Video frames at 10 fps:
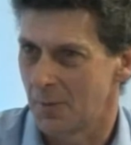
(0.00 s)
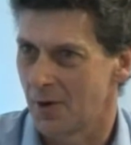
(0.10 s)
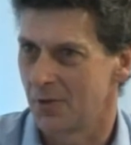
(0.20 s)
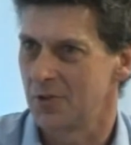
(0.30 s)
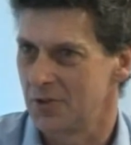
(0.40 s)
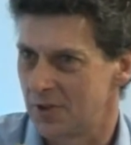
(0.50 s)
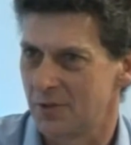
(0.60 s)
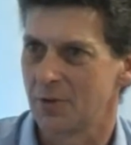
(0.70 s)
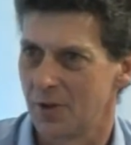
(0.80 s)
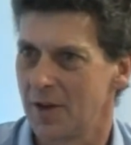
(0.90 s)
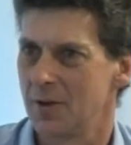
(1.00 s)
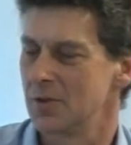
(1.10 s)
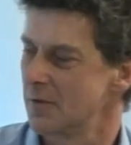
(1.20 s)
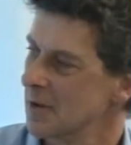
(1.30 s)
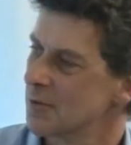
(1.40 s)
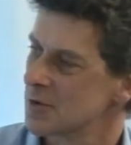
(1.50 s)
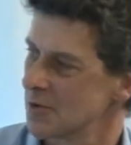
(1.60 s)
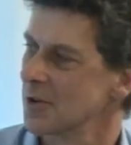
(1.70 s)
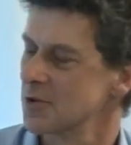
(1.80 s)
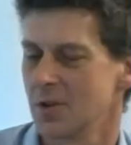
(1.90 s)
demands in different areas of the
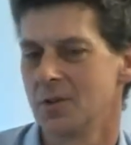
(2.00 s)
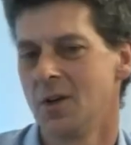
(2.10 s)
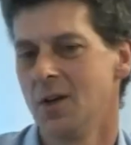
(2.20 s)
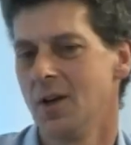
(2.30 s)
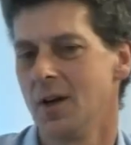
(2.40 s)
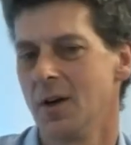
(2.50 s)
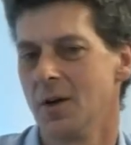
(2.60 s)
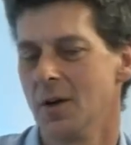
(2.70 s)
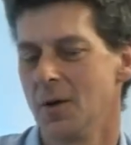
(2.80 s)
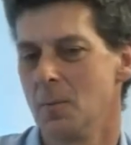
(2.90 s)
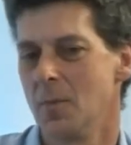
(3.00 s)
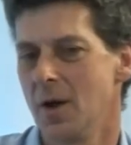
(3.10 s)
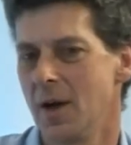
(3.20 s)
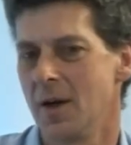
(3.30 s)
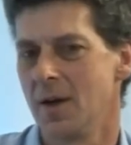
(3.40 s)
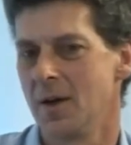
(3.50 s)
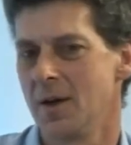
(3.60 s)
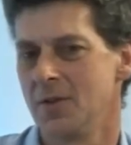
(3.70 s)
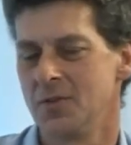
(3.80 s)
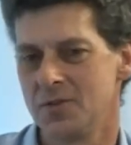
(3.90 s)
infrastructure,
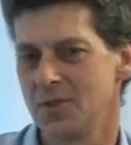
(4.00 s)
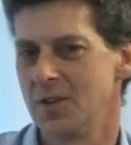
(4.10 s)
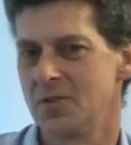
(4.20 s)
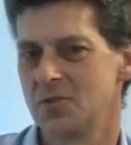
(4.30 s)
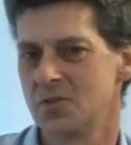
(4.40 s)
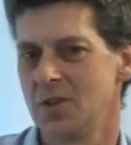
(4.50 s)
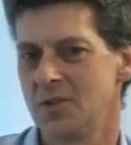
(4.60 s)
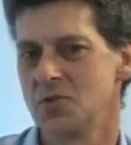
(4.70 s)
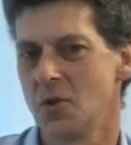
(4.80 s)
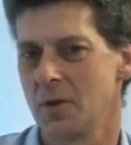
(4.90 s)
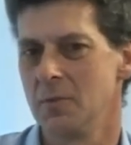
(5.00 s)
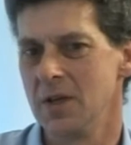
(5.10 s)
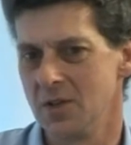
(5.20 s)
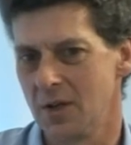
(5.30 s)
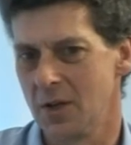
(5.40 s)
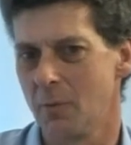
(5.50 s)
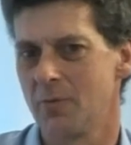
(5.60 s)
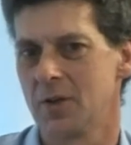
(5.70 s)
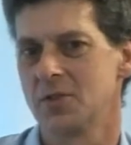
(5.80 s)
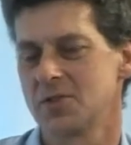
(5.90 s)
and it's not immediately
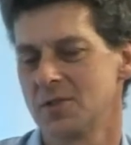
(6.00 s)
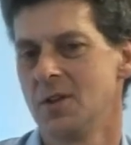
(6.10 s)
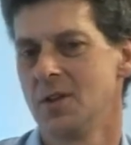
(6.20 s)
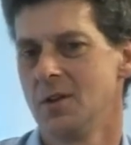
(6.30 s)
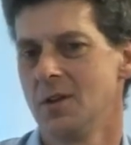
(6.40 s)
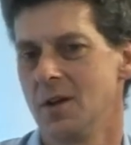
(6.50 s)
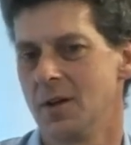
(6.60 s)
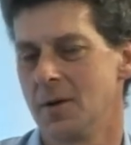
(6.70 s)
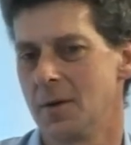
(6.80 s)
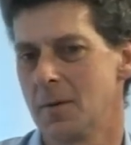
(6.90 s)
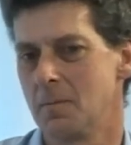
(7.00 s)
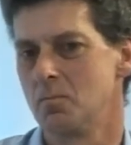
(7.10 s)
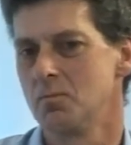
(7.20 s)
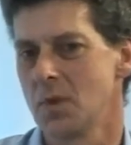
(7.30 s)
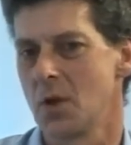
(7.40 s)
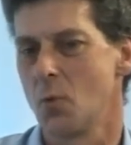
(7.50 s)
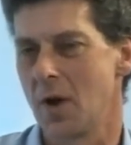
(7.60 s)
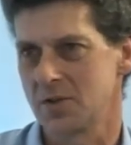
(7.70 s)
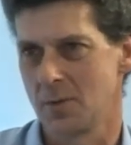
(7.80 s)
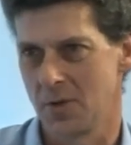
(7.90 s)
obvious
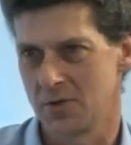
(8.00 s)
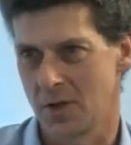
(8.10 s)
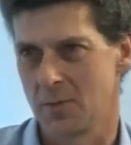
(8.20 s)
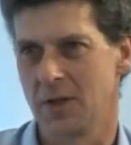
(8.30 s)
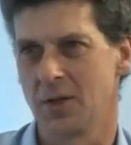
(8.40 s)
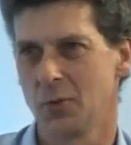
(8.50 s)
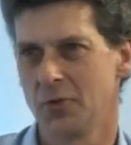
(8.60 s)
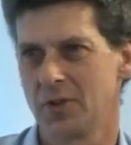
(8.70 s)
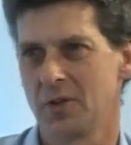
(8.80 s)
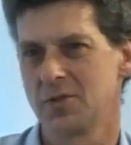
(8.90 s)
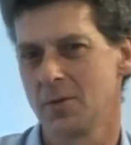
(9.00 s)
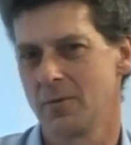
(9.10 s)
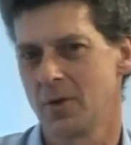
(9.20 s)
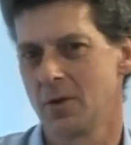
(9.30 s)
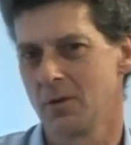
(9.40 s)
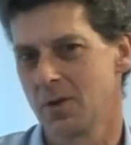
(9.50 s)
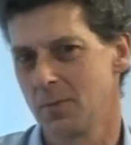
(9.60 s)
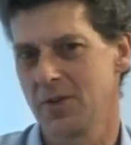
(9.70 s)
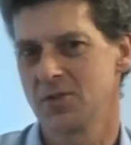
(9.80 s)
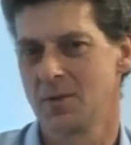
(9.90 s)
where some of those are going to be, and also some of our
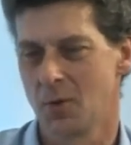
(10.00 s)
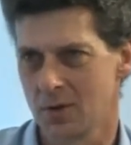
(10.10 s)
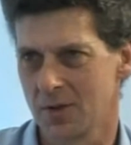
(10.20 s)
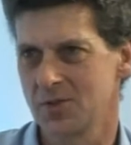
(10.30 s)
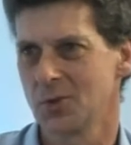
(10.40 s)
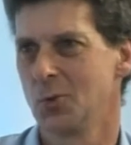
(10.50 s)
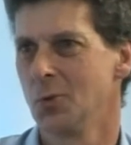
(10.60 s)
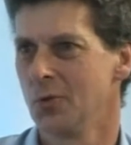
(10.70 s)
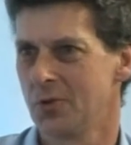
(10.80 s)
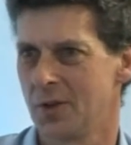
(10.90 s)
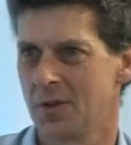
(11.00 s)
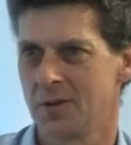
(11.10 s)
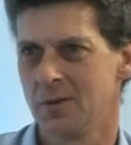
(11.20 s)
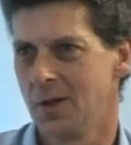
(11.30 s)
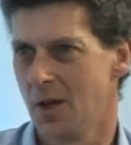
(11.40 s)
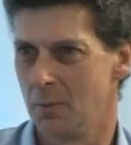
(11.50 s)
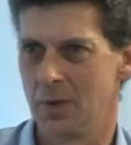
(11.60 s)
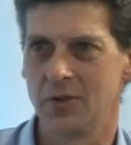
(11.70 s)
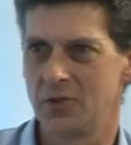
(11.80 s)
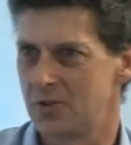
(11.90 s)
capacity modelling tools and our
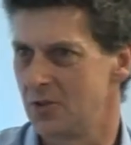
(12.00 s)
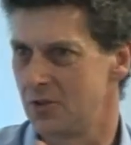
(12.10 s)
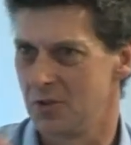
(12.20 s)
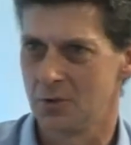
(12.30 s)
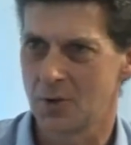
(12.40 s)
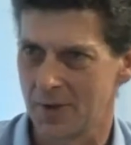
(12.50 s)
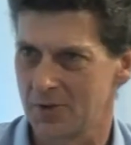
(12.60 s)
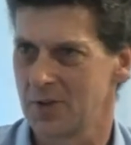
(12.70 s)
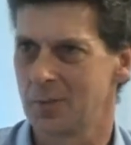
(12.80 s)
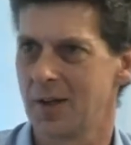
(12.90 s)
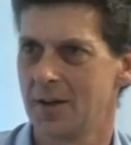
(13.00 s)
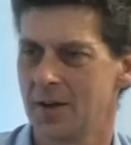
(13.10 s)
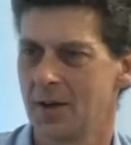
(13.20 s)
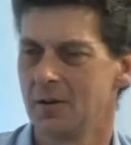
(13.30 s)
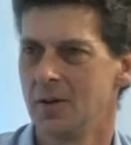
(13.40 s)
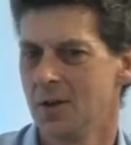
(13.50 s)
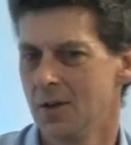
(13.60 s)
ability to do capacity planning